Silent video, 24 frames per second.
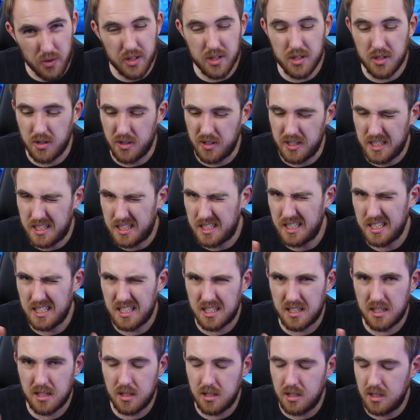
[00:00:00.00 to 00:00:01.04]
so it's it,
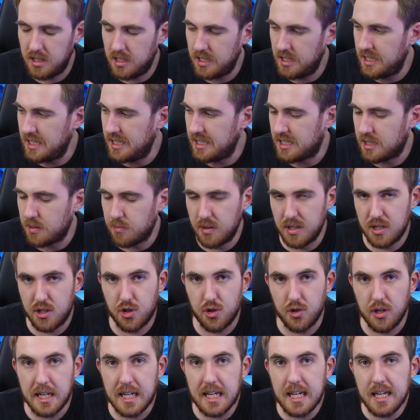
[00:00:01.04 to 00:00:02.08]
it's a bit
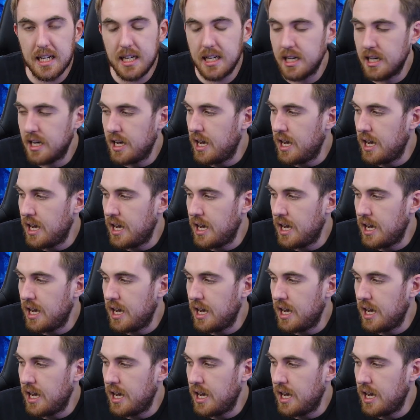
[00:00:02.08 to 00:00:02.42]
tricky.